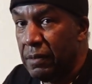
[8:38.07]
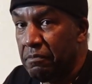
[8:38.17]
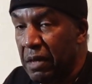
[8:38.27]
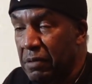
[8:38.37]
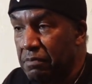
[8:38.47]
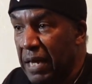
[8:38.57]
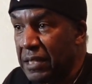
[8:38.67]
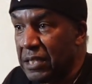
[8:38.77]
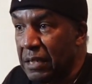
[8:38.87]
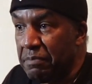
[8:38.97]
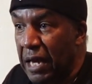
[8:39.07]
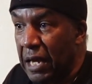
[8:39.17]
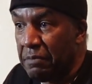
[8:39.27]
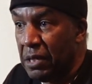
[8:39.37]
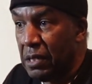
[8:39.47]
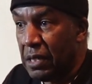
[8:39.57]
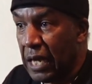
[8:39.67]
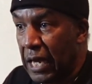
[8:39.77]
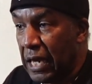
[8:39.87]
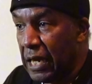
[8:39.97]
maybe basic pop,
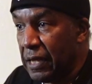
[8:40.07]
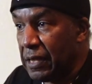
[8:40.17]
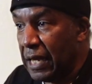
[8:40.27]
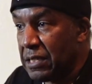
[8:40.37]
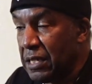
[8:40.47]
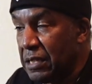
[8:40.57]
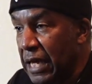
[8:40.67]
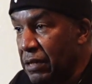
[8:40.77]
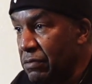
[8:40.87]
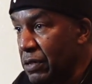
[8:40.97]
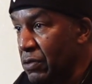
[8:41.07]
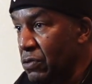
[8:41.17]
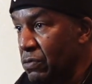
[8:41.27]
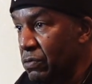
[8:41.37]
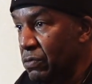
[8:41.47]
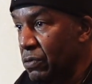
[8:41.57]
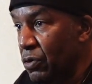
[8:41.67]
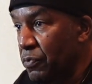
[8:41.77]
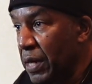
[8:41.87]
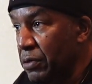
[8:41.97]
and that's it. They don't know
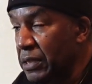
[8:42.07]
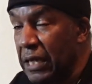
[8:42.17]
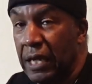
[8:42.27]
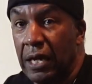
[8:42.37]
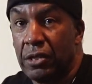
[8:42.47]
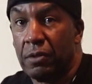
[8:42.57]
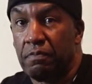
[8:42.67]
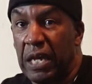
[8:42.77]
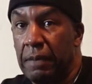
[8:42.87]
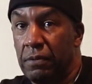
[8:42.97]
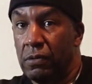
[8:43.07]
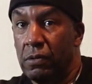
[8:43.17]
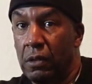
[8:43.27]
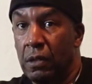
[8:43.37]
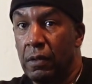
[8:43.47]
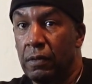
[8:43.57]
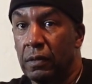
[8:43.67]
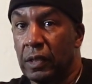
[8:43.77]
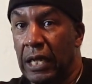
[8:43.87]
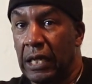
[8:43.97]
about the other people
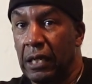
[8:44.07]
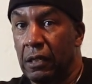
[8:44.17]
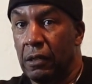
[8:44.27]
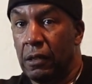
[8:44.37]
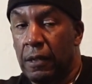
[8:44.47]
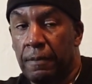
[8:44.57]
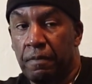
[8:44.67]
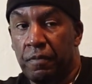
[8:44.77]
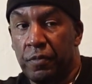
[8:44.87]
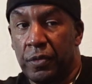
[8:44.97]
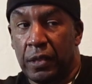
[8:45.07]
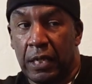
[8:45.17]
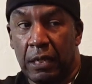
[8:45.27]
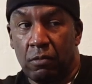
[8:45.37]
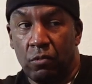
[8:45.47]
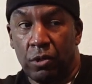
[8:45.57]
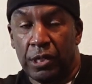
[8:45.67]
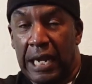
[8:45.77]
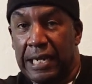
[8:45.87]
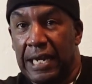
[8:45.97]
that were
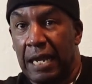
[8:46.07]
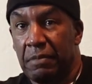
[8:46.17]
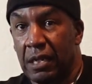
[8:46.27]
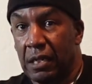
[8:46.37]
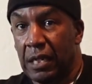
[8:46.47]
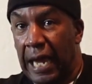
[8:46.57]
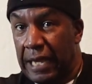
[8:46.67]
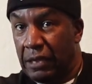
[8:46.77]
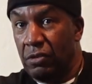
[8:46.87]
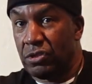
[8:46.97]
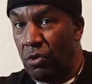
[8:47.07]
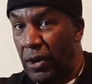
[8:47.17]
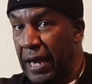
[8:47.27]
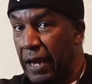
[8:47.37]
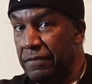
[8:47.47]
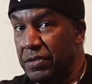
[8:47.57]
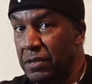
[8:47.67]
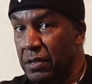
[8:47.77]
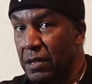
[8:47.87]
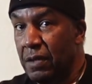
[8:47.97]
dynamic at those
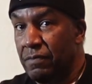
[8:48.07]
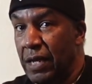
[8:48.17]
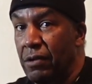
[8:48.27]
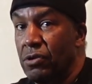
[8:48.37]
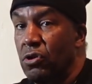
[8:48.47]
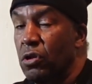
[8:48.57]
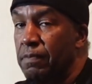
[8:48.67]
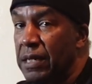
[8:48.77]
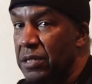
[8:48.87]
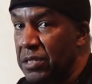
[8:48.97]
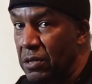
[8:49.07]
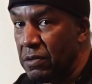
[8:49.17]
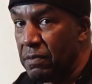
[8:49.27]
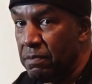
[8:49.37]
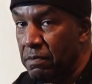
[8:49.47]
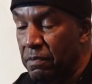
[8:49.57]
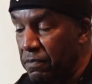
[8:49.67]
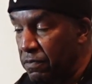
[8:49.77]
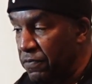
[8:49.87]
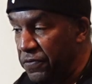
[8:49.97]
crafts. They only know about a certain
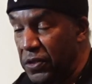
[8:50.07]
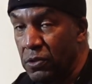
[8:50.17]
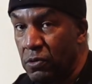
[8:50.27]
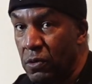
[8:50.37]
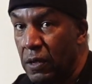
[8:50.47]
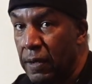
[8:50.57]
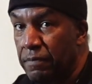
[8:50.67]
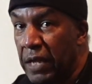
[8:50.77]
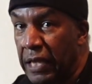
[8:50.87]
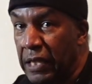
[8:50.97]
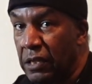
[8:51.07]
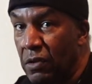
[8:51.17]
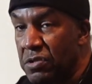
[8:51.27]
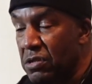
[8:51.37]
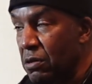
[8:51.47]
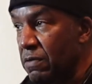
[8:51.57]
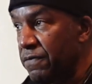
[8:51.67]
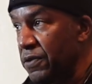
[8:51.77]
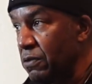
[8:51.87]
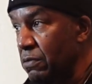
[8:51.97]
few, and then those certain
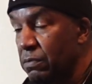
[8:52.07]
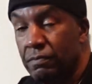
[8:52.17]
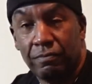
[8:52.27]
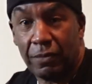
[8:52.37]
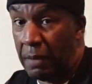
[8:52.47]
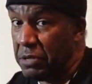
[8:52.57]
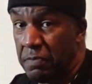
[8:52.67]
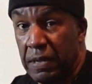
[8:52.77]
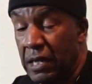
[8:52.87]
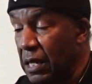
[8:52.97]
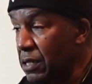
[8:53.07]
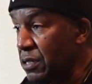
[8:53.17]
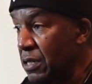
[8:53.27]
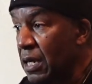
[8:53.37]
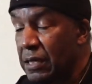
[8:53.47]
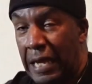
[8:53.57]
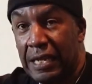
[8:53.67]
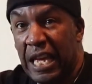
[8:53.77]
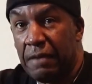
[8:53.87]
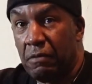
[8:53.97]
few, I'm just being honest, they
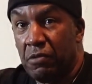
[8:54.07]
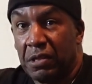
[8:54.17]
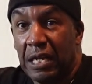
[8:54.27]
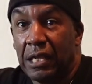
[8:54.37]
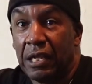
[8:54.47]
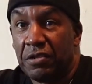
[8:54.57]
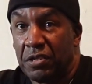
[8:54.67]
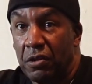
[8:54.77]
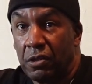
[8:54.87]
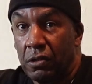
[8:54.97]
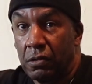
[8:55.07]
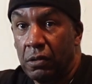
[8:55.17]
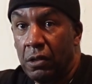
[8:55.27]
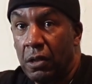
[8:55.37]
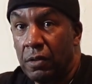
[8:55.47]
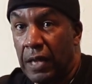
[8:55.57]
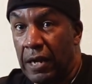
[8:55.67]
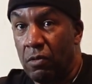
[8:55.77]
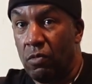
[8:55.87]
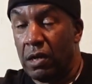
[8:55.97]
keep it within their circle. They
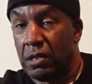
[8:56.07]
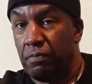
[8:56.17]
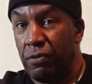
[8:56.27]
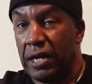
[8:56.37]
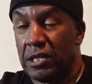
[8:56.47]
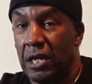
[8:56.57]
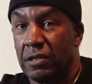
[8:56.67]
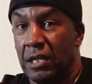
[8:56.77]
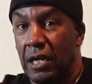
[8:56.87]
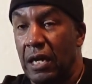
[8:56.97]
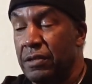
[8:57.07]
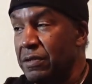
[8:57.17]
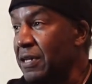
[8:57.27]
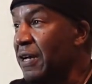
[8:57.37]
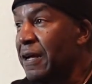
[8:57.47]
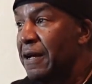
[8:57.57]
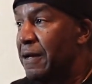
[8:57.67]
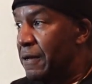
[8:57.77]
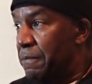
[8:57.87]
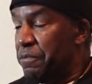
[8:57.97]
don't want to branch out to others.
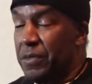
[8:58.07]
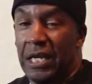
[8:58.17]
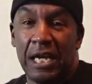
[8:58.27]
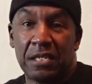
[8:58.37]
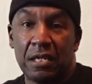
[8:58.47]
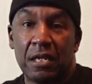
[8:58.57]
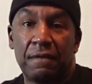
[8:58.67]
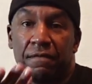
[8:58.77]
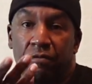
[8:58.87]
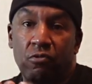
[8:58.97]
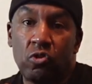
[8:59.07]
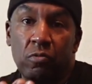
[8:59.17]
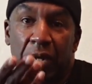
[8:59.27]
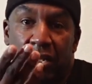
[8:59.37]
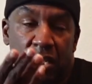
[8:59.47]
It's enough room and